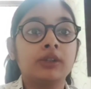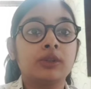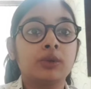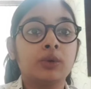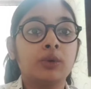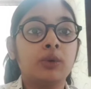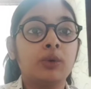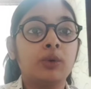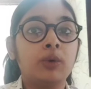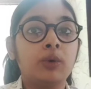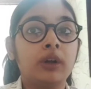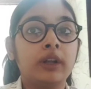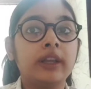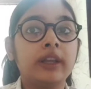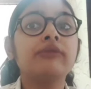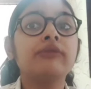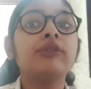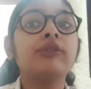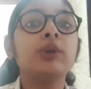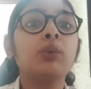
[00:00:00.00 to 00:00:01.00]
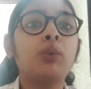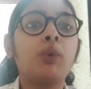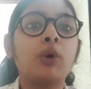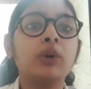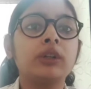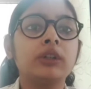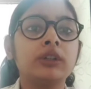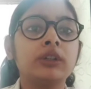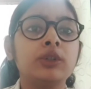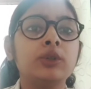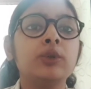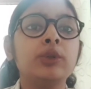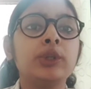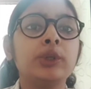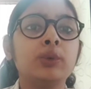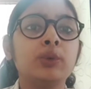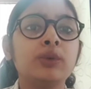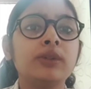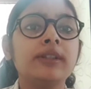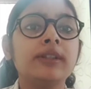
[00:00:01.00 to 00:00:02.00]
So if you want
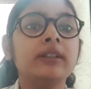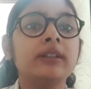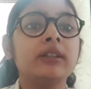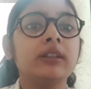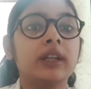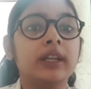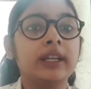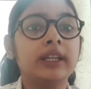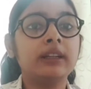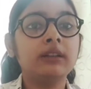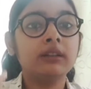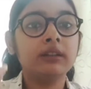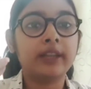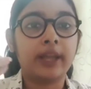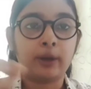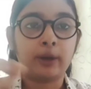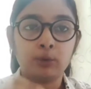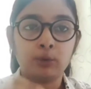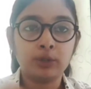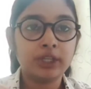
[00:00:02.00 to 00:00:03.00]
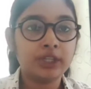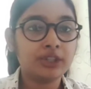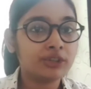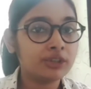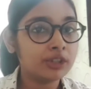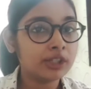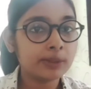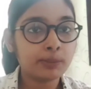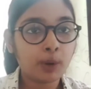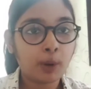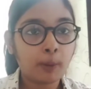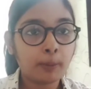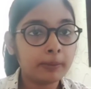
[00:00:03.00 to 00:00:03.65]
to use it in decorations,